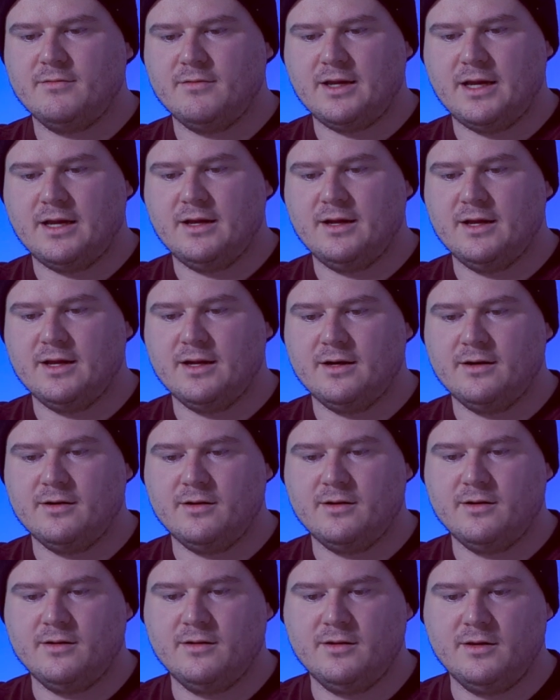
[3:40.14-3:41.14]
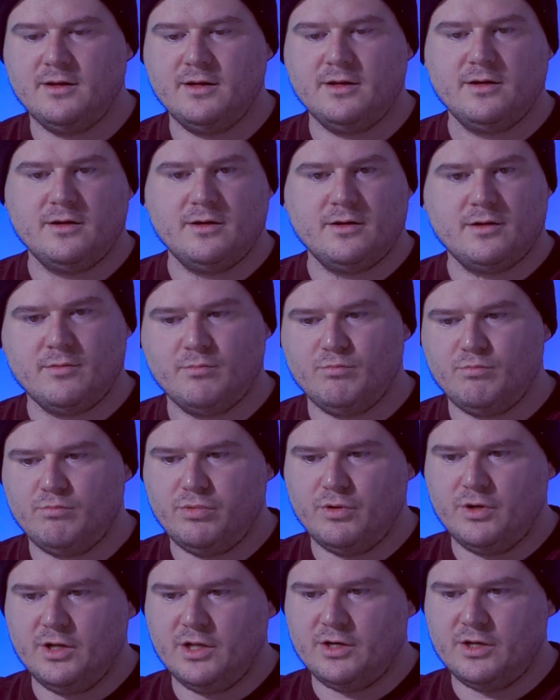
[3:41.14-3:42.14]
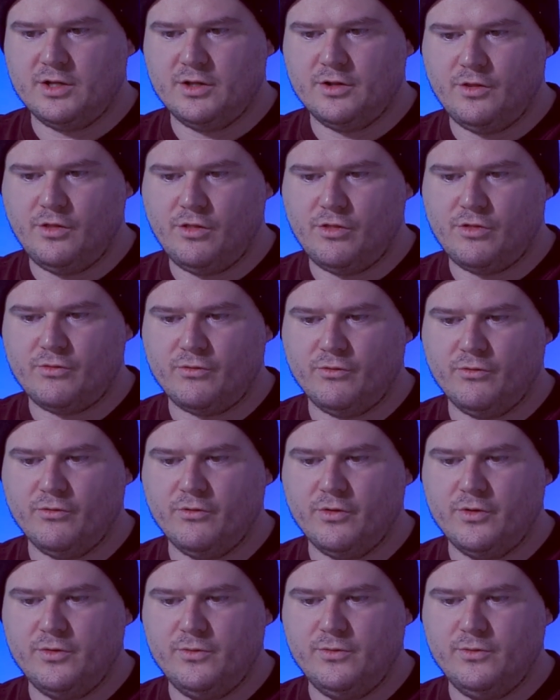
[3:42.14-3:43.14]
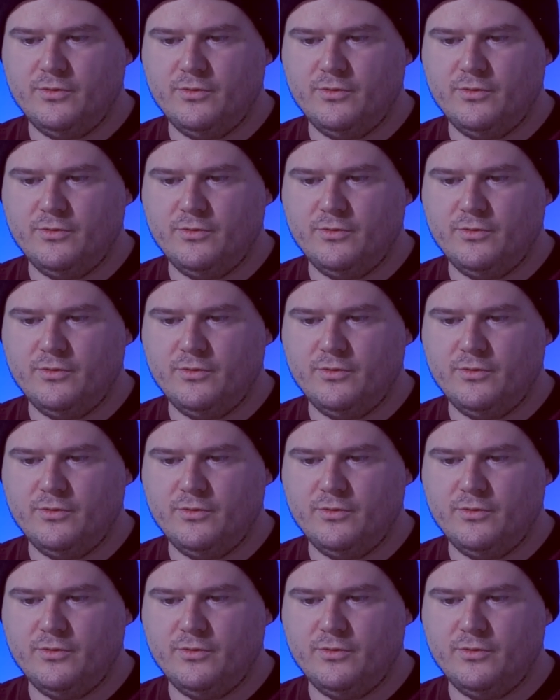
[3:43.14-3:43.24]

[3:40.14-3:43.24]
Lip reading: and put it through